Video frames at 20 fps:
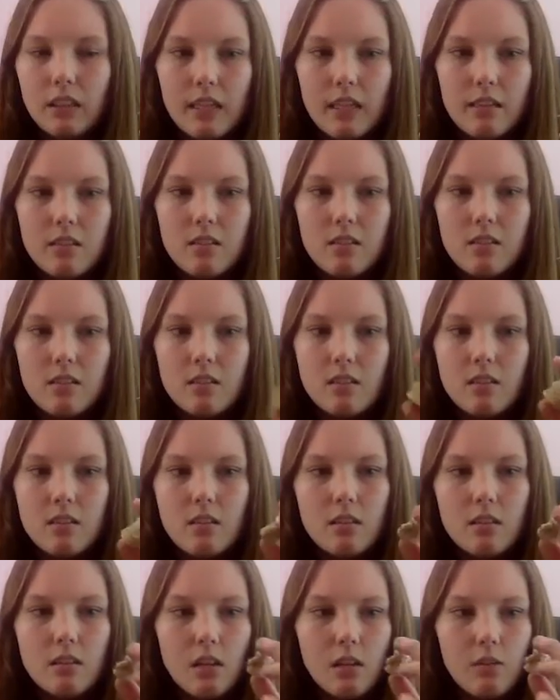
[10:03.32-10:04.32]
less
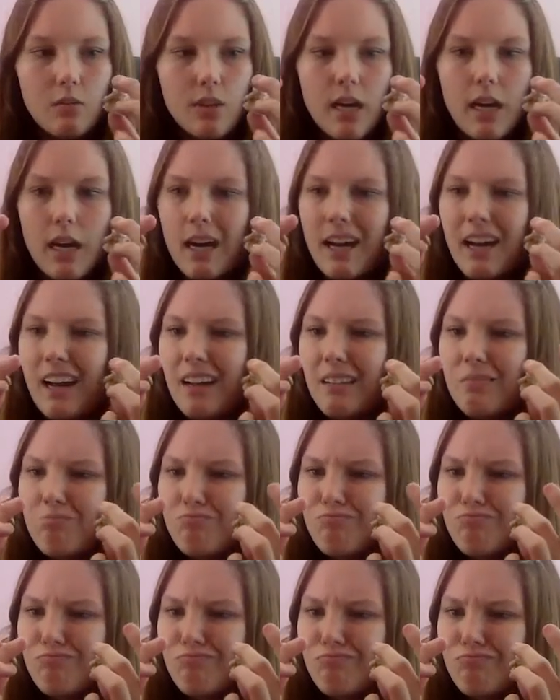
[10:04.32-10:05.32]
of that
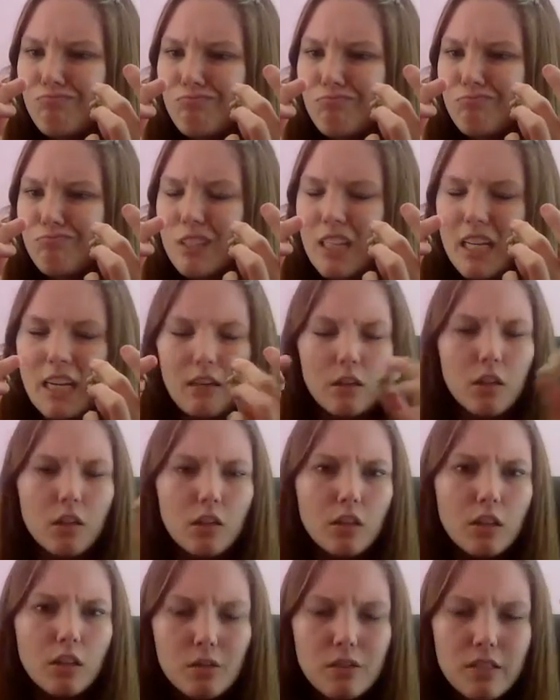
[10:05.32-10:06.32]
tan
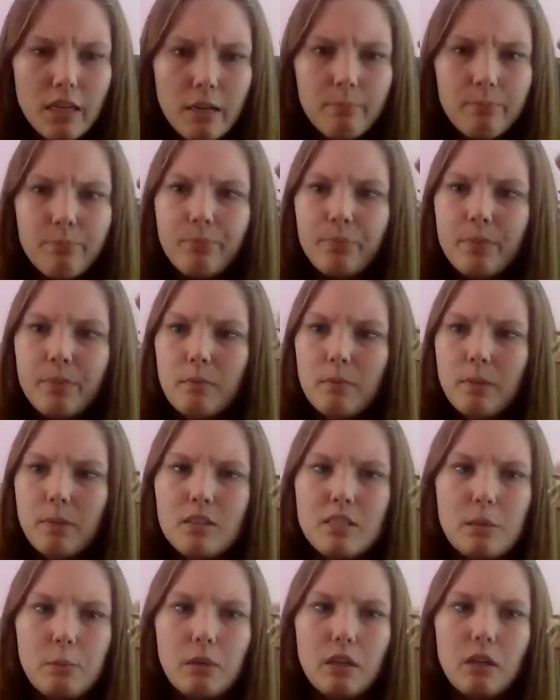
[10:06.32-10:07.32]
color, I'd say. About
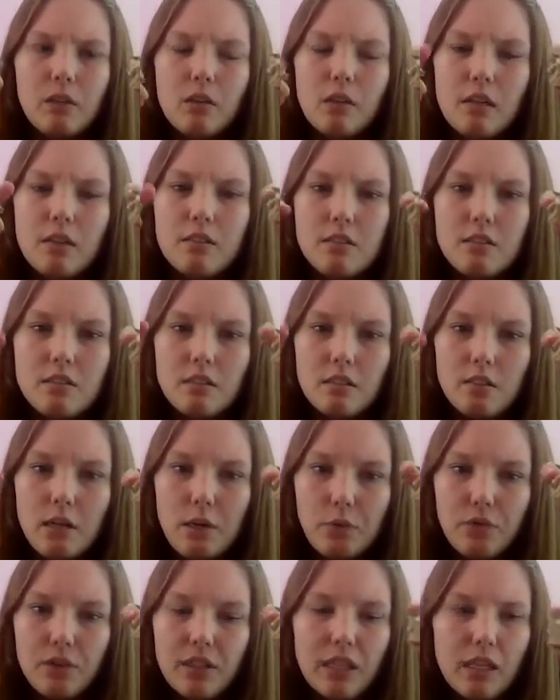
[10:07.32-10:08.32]
the same color as his little
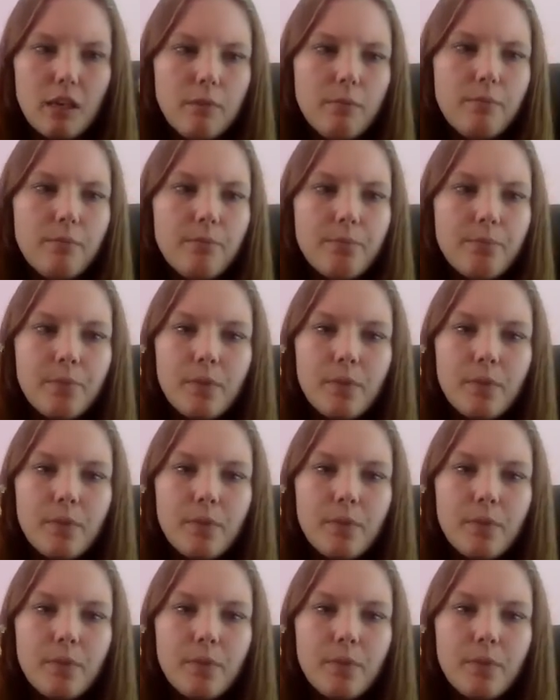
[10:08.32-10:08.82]
outfit here.